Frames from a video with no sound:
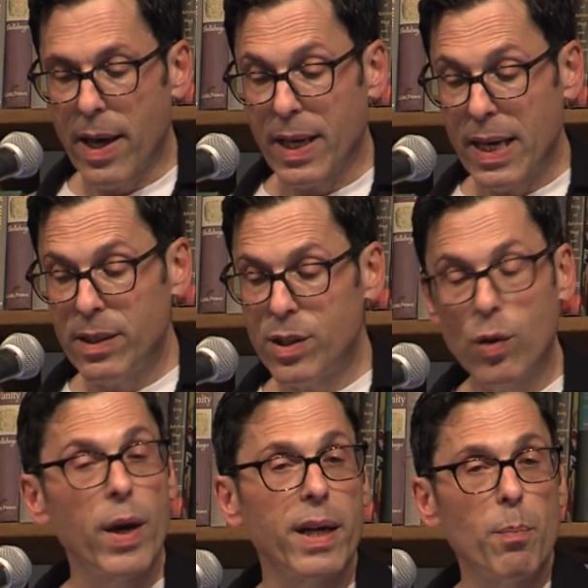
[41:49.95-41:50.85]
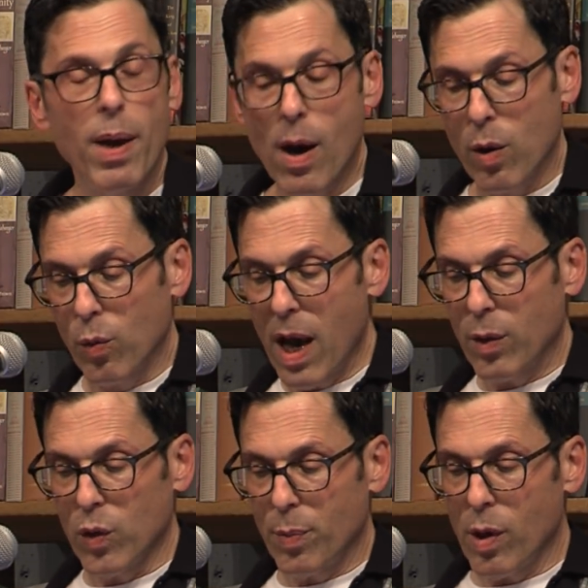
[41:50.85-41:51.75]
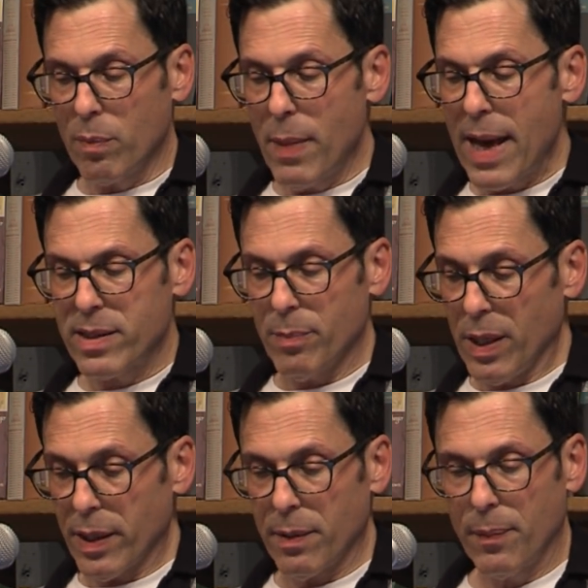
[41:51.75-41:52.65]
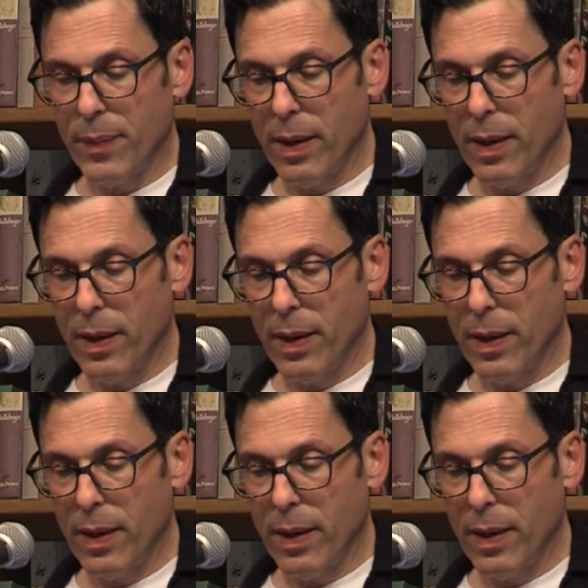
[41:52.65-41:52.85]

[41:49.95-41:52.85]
an integrated power rock group called Maximilian.